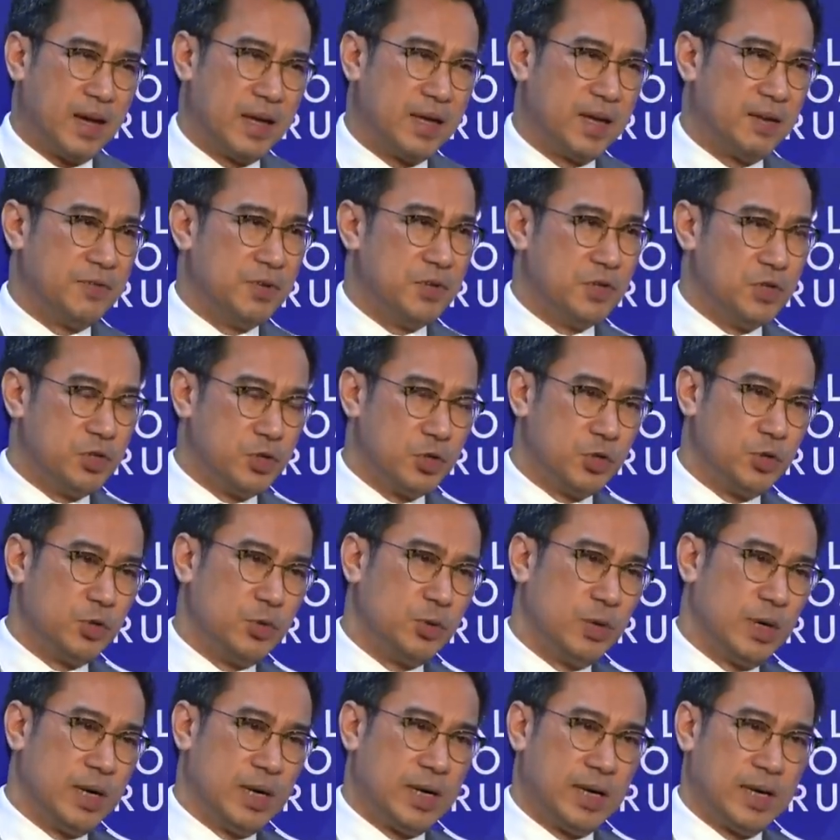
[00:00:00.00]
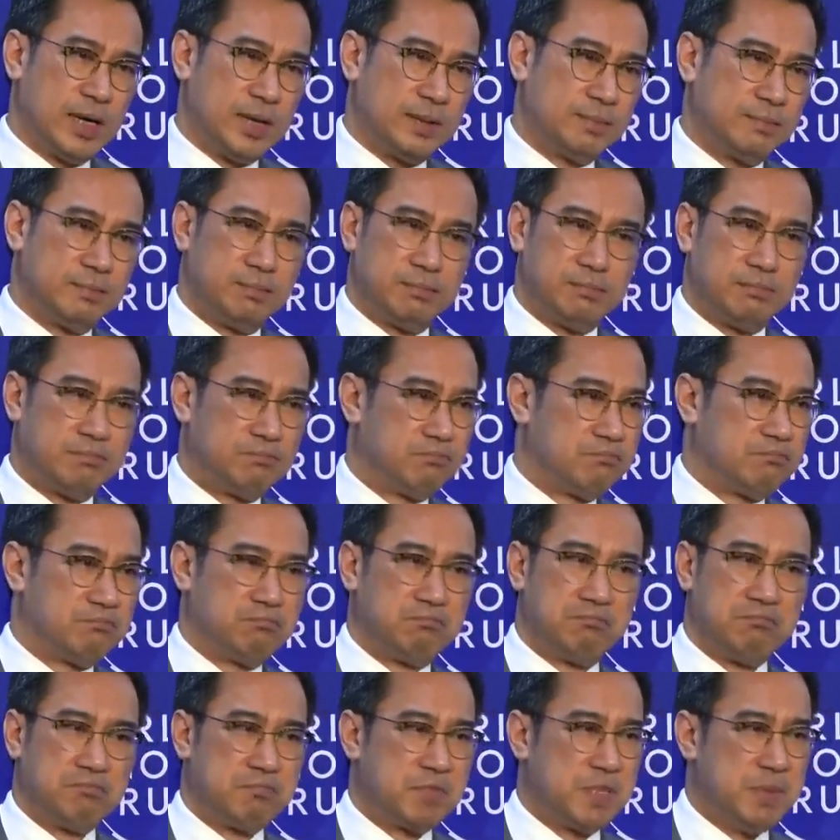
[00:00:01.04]
If you do
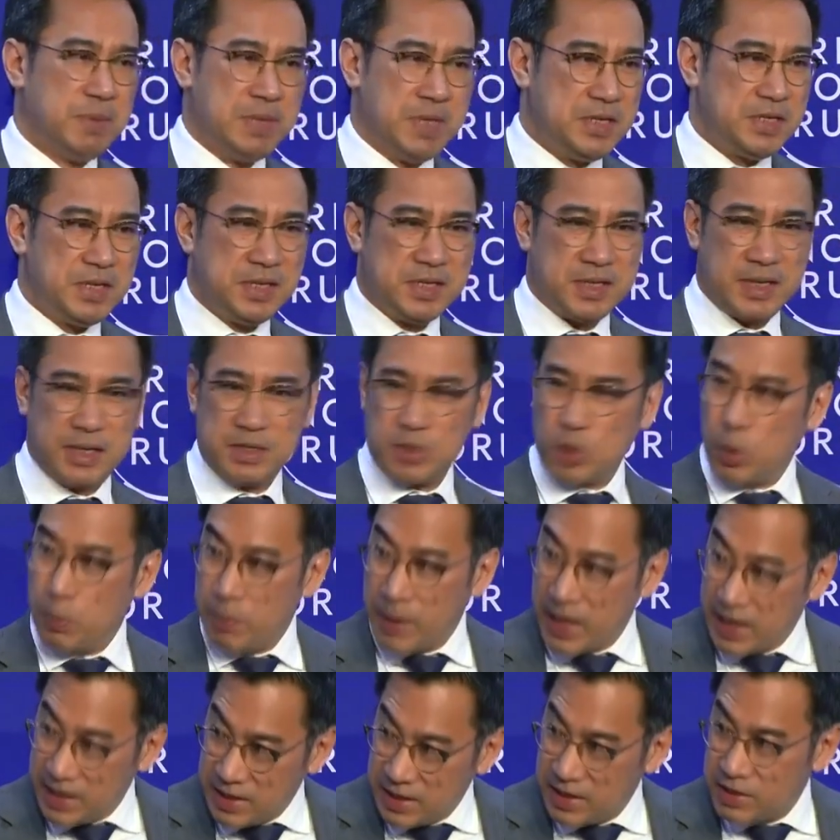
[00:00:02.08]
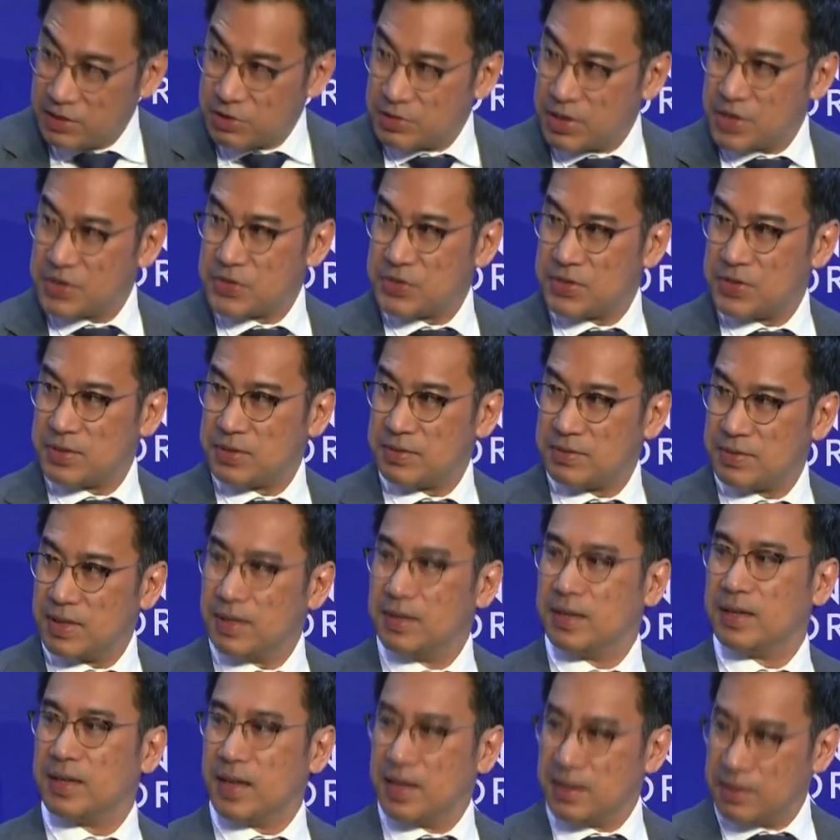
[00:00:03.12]
CBDCs that don't pay any interest,
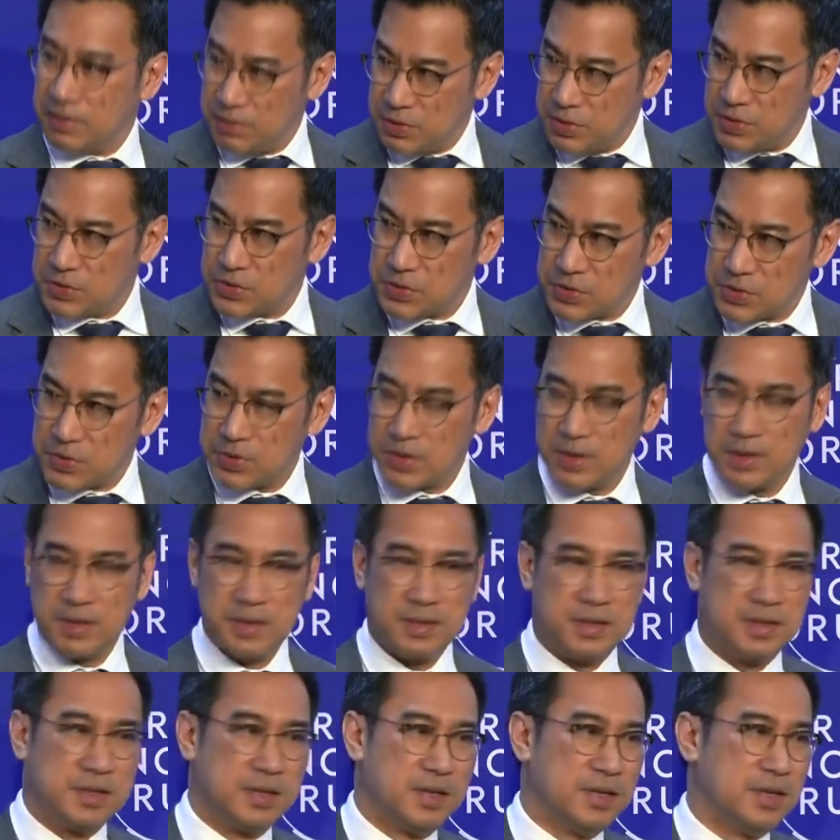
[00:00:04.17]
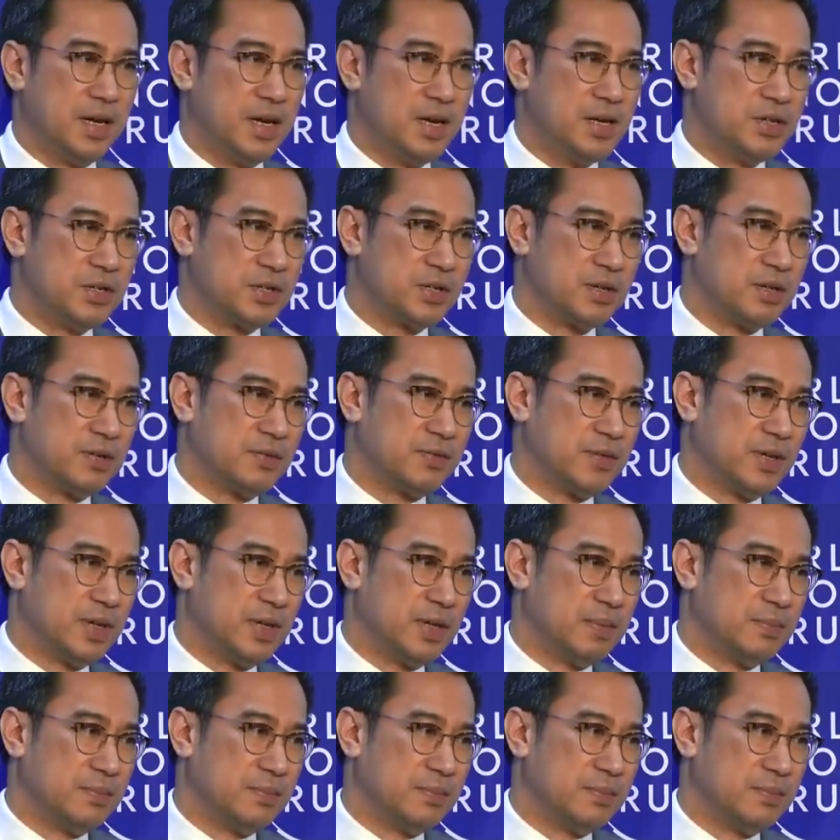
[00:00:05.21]
then again, it reduces the danger of